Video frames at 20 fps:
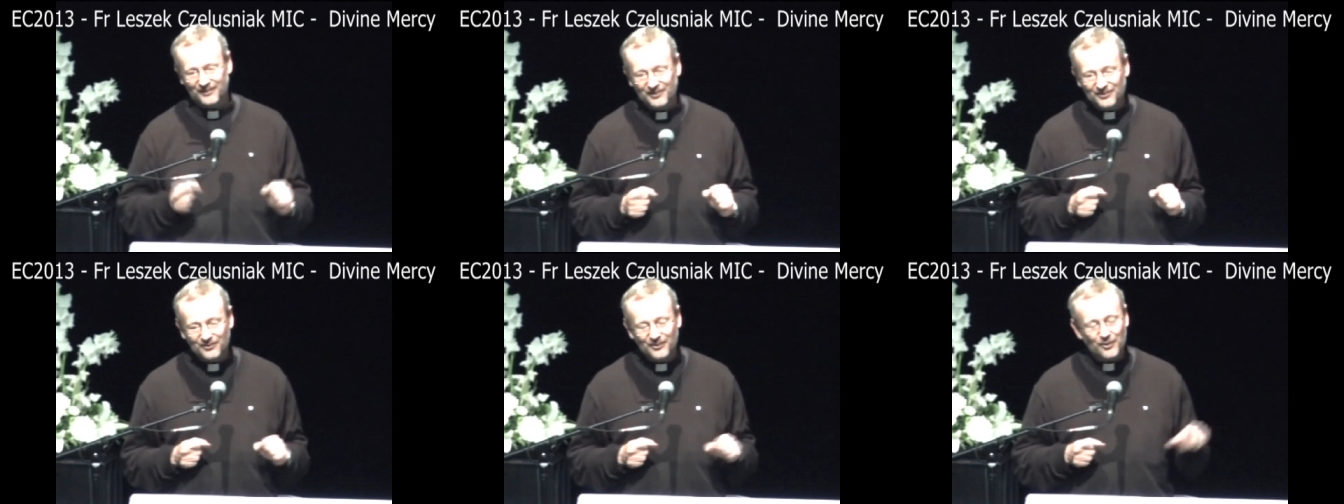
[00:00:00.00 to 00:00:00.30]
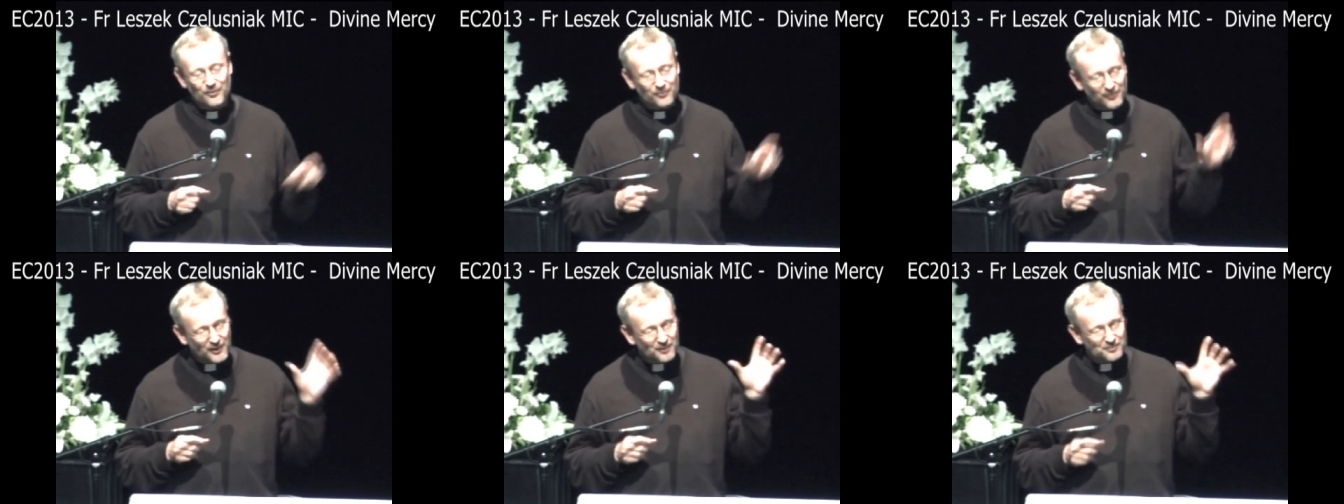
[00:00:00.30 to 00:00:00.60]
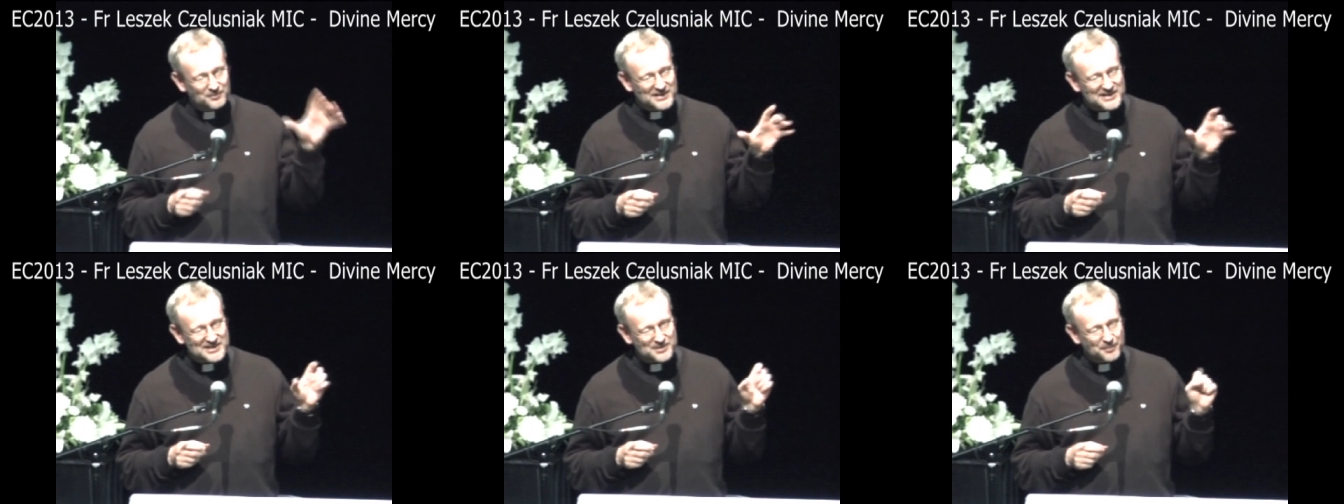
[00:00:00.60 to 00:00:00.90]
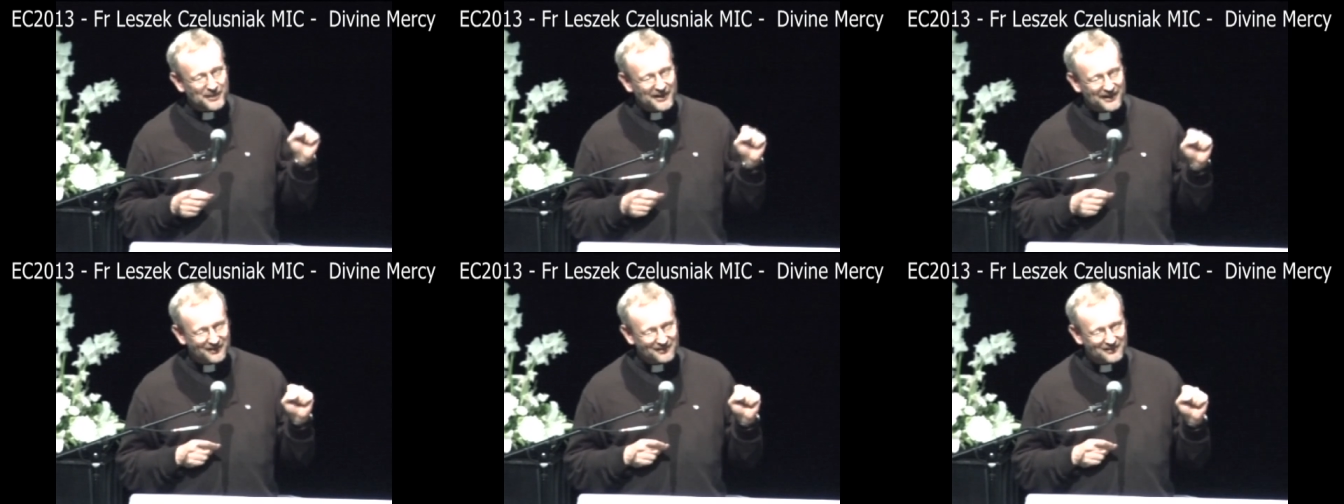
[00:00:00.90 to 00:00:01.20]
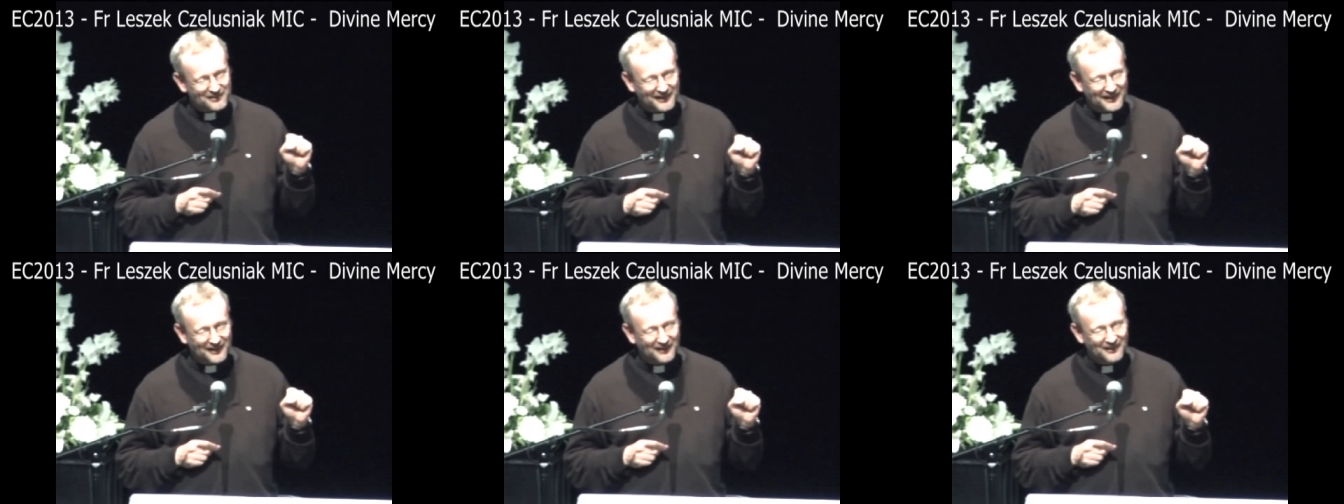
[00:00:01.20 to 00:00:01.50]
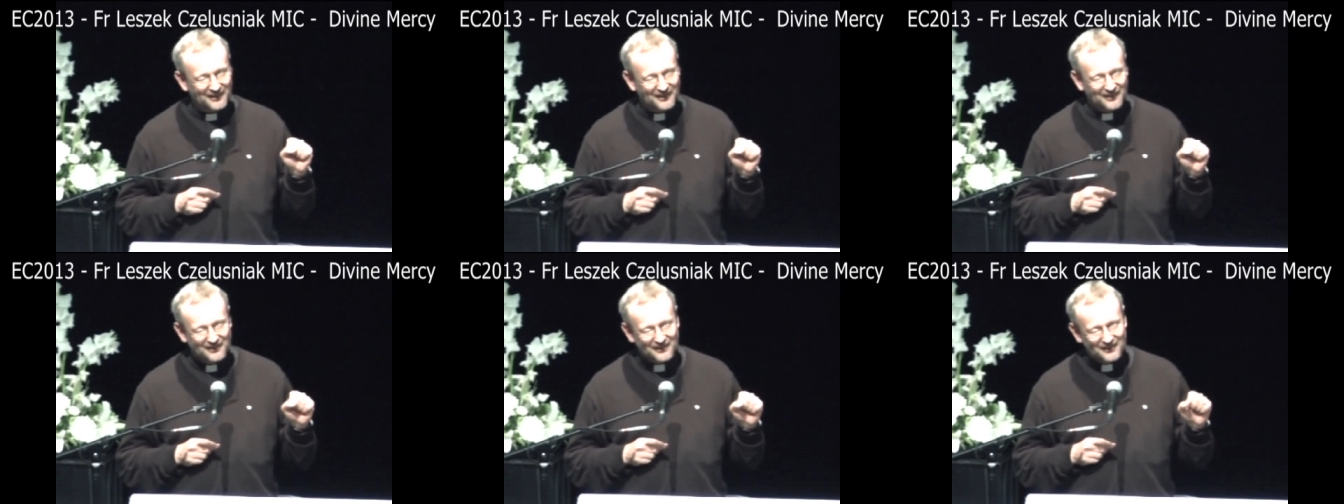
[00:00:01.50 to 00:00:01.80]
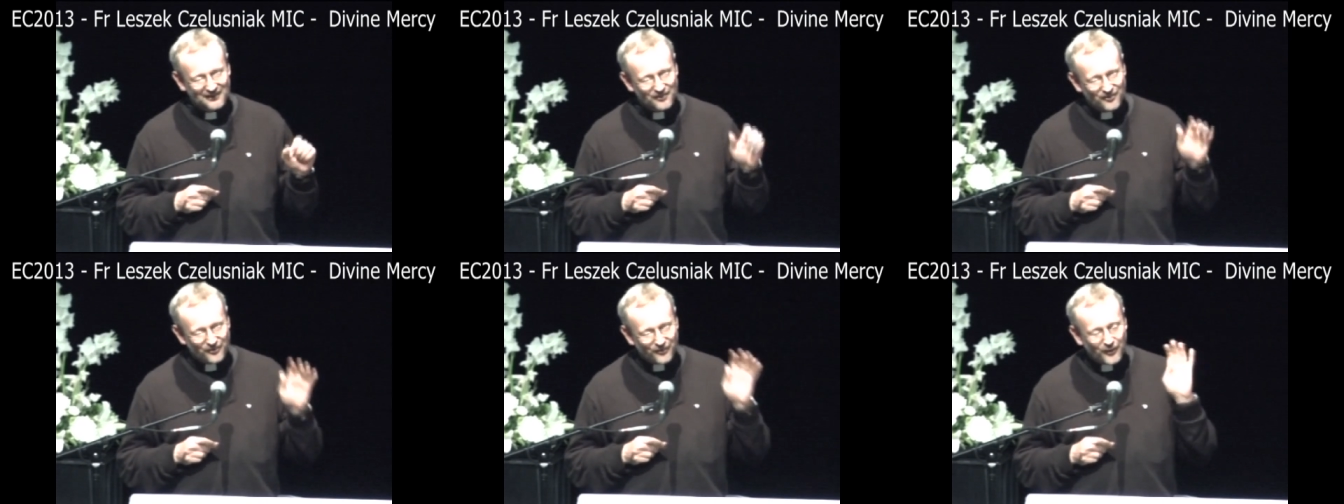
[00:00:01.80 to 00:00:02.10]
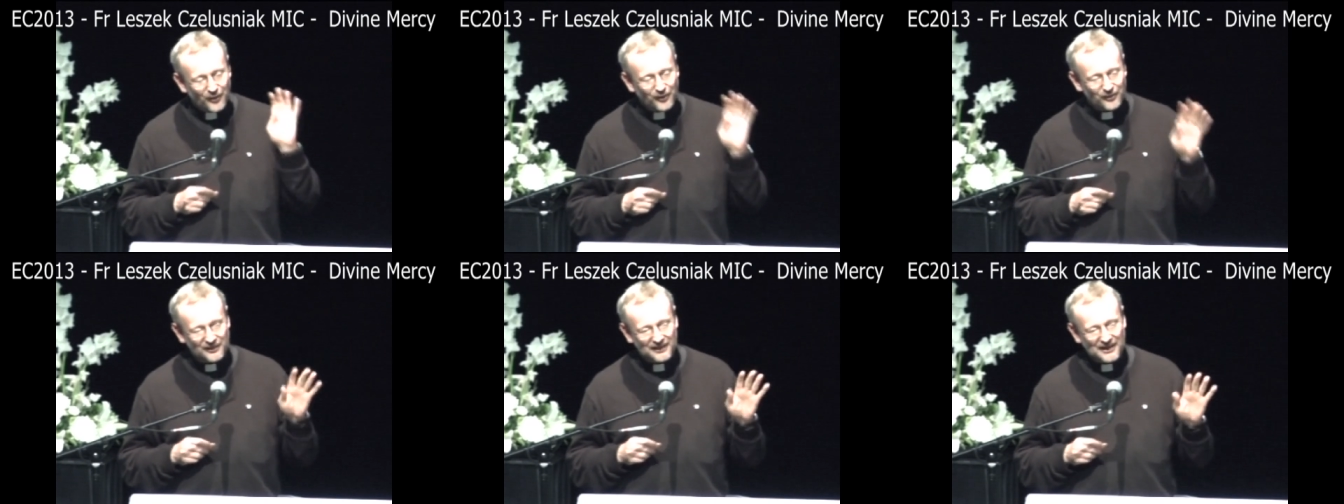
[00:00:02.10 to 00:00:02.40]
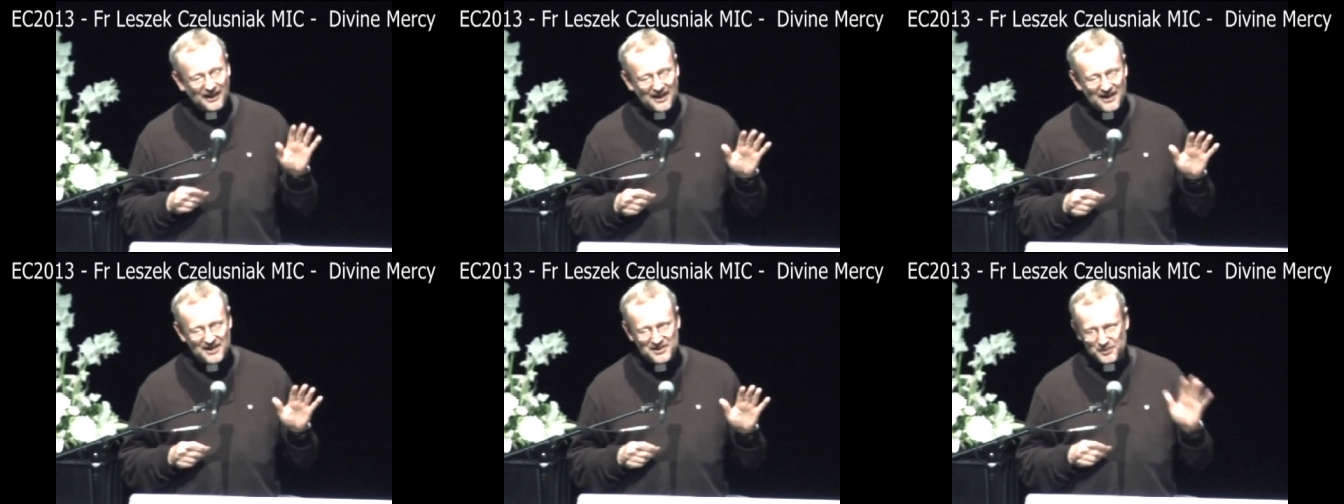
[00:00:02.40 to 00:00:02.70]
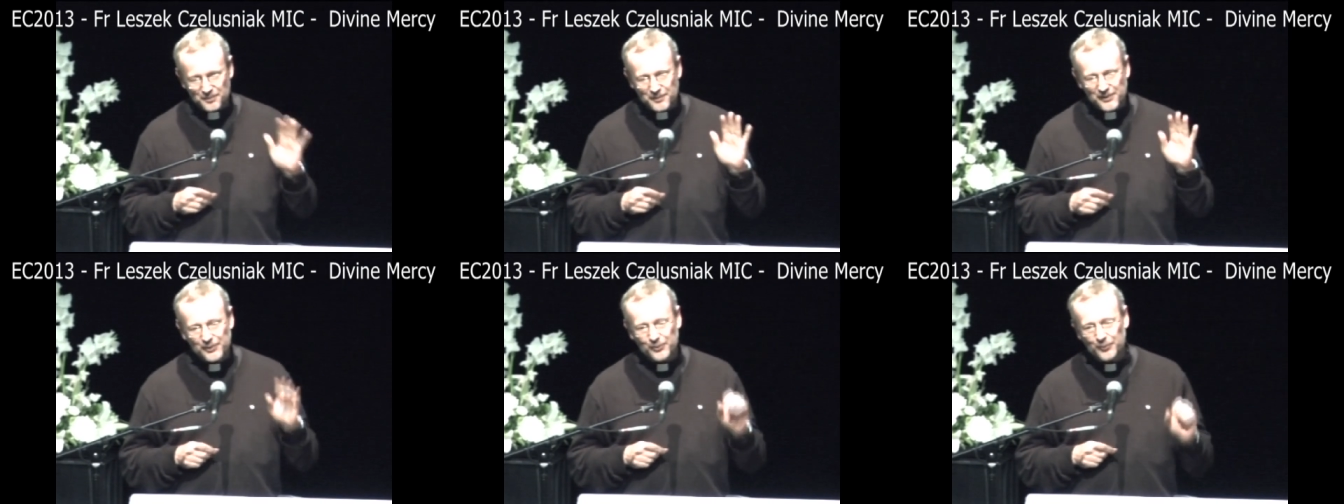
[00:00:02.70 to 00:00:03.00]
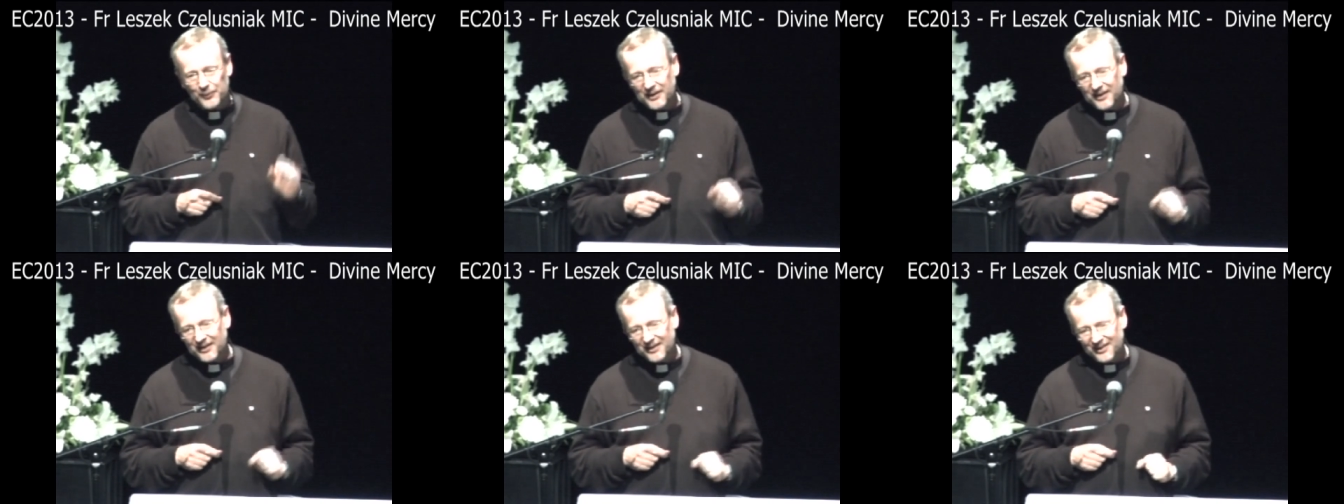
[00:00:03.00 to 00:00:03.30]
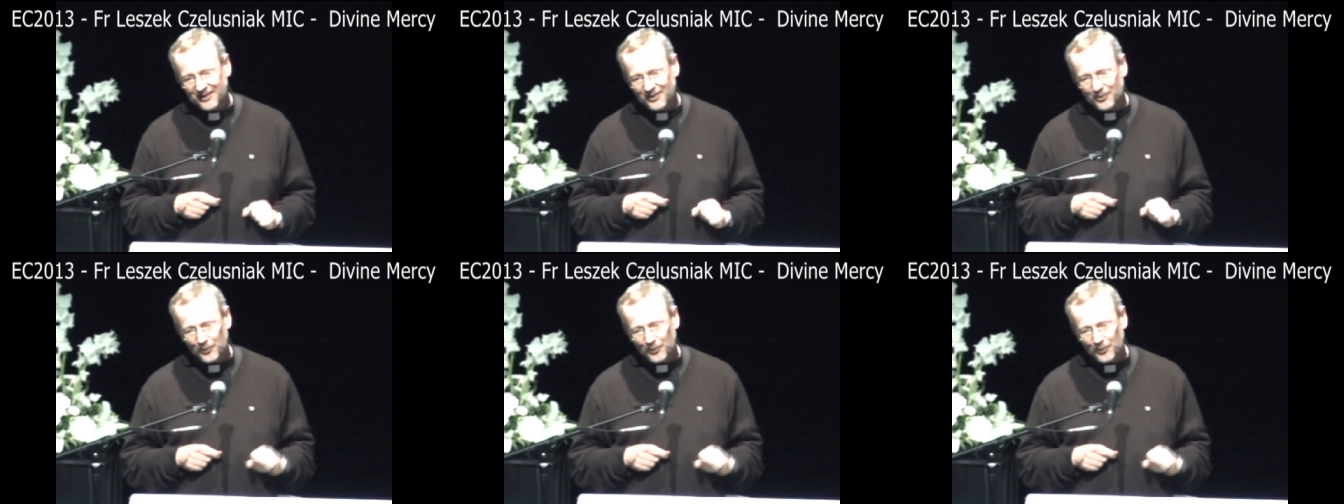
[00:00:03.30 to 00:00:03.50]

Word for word: You know, from this bakery, four times per week,